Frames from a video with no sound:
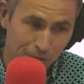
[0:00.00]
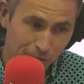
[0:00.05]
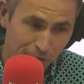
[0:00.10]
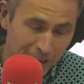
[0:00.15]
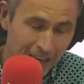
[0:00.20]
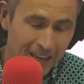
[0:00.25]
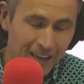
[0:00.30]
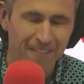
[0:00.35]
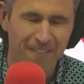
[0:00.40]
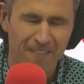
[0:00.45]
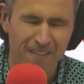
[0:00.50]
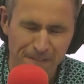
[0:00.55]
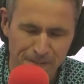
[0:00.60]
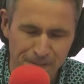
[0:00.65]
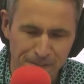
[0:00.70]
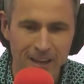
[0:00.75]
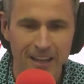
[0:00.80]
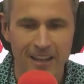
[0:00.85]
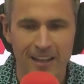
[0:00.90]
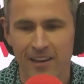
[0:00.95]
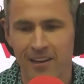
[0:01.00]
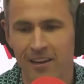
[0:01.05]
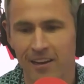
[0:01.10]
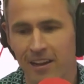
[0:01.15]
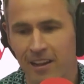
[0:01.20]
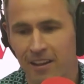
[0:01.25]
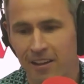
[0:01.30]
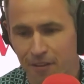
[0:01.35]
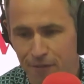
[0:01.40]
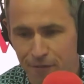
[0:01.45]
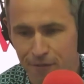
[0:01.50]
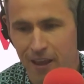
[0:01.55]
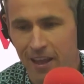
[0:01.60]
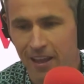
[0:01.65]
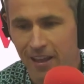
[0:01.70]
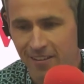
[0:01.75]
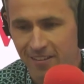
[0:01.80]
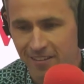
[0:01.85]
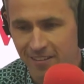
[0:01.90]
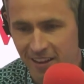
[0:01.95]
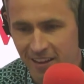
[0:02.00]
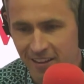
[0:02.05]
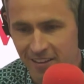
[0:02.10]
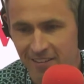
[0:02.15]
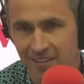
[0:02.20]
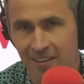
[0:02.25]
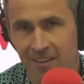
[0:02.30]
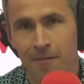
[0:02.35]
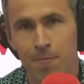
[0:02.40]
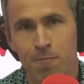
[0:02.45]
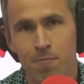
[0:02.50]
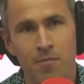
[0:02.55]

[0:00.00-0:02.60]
the vacancies